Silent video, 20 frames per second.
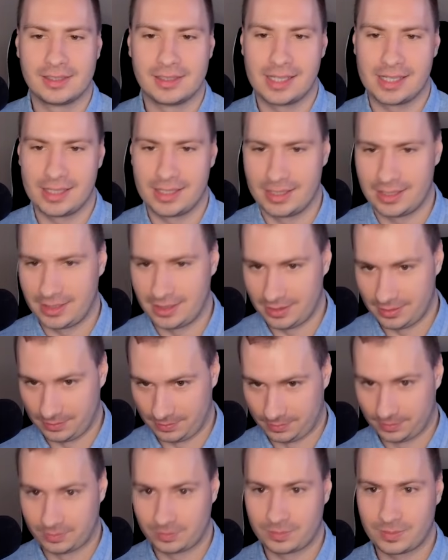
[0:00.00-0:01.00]
And then
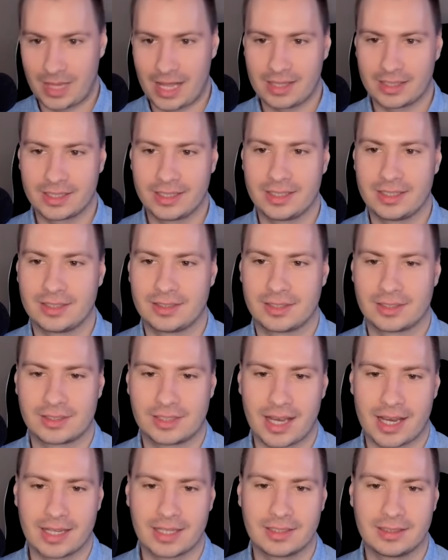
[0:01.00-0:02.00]
Allegheny is the
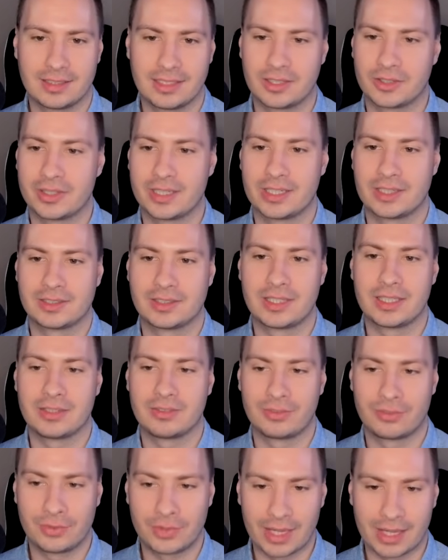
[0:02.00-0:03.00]
second, Erie is the
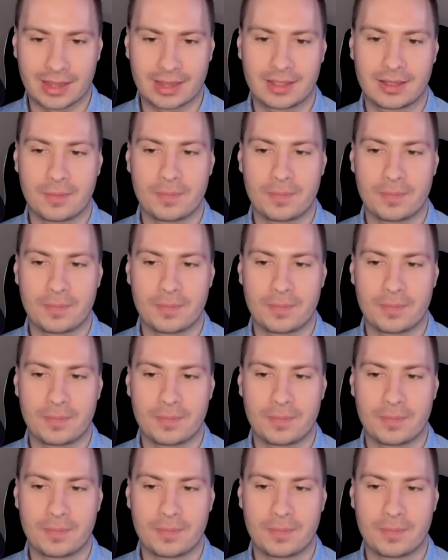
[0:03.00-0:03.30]
fifth.